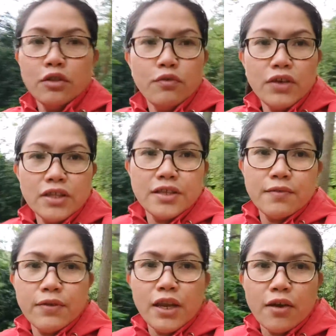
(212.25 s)
doing
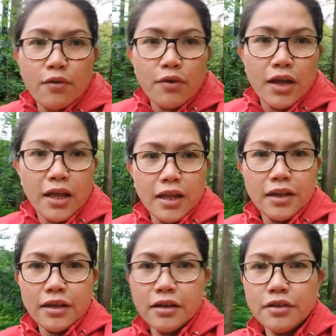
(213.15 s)
this video,
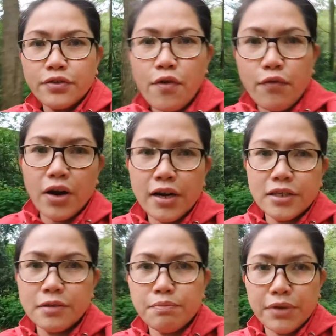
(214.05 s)
and so far
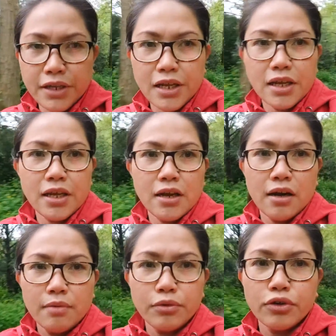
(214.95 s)
it's pretty
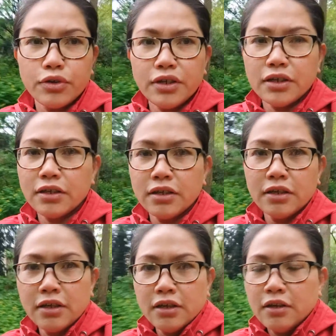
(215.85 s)
good
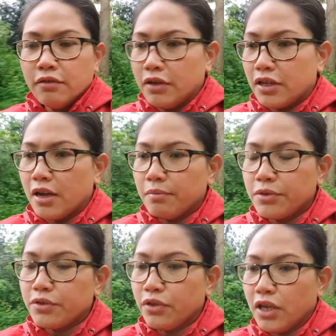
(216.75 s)
when it
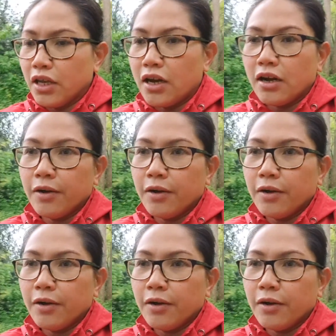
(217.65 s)
comes to the